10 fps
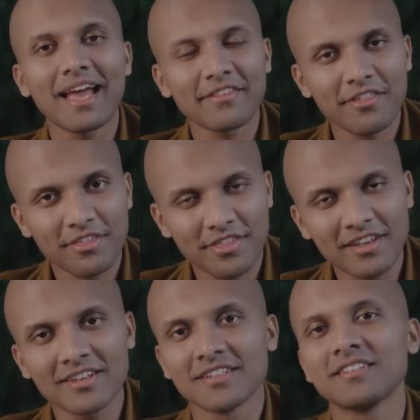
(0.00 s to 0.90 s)
And the
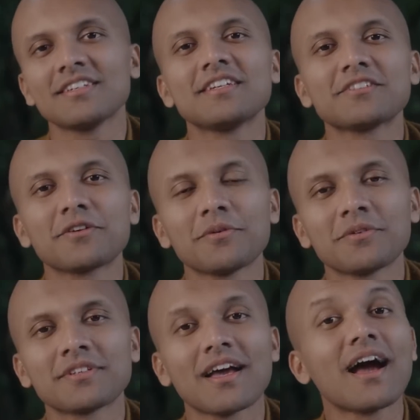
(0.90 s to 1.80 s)
third is
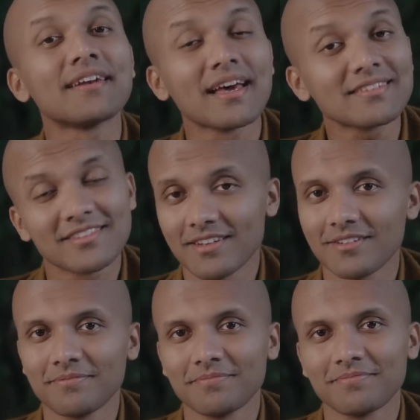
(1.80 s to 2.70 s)
called Anatta.